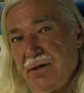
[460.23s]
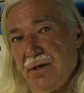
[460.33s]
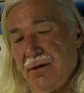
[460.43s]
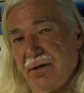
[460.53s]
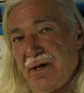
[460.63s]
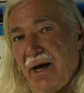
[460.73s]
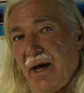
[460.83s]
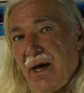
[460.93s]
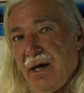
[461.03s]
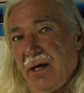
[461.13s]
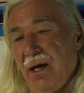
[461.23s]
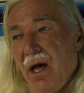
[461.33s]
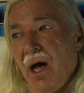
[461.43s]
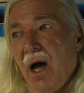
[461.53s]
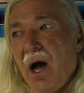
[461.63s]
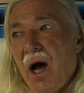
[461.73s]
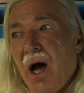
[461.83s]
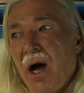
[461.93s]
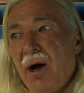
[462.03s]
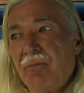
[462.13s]
Okay,
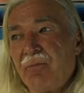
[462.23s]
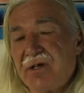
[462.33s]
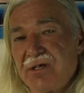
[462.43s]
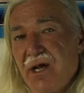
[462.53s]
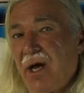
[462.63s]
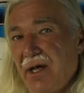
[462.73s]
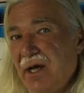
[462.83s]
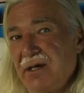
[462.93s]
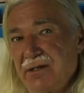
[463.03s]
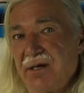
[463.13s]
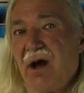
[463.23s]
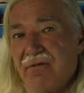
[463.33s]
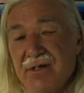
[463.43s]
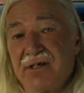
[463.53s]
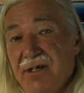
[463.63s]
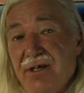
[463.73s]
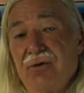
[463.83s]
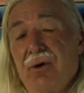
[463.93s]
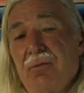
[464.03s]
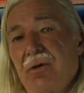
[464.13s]
the CIA is obviously
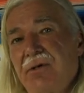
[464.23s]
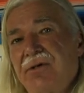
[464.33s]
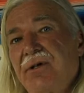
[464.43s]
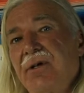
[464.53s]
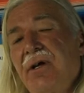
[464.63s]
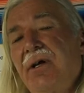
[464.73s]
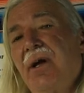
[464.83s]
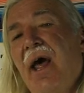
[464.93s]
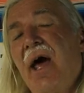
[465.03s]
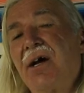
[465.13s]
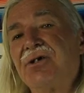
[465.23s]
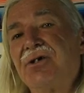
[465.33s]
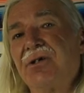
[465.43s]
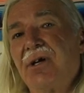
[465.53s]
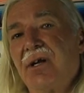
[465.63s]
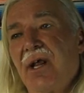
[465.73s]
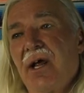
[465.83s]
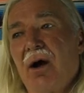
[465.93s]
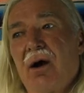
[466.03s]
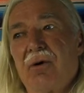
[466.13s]
criminals in action, and
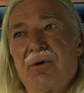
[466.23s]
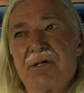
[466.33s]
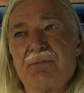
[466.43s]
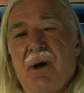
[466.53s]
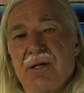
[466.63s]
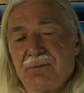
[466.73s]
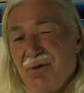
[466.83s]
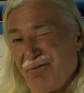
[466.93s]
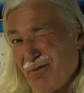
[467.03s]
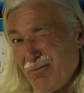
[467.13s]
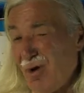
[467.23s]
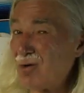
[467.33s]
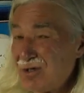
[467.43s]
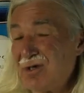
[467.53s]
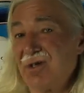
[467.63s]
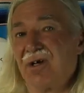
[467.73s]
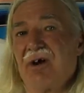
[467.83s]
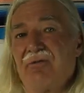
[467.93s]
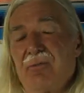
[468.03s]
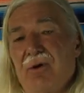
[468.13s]
they are responsible for most of the
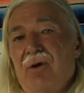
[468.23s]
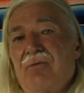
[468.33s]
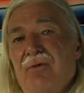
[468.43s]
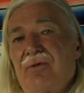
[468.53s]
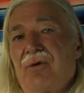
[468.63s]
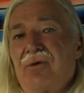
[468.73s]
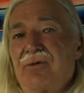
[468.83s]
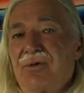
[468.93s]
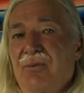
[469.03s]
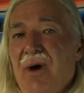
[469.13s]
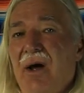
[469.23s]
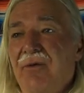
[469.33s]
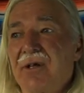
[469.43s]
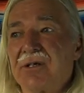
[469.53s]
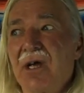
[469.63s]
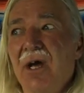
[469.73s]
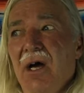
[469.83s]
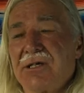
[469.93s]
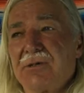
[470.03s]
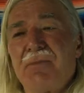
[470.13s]
government overthrows around this,
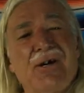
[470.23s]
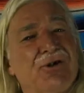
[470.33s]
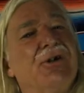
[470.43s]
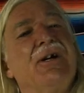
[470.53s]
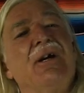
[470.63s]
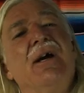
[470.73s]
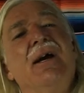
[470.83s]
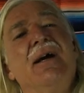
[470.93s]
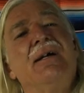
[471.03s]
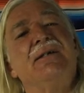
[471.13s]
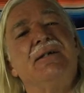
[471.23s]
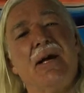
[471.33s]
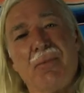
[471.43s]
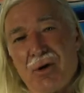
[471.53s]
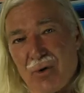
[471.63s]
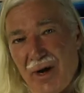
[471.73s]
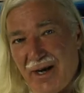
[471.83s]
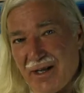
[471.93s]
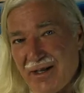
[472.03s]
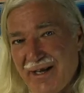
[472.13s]
especially
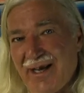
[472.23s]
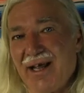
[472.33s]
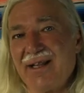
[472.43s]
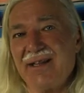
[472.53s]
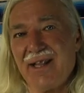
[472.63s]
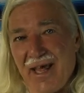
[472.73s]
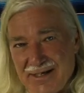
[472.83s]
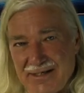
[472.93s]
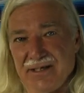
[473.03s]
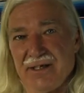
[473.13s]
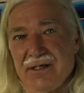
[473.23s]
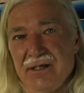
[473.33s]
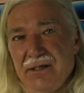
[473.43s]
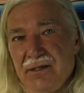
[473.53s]
democratically elected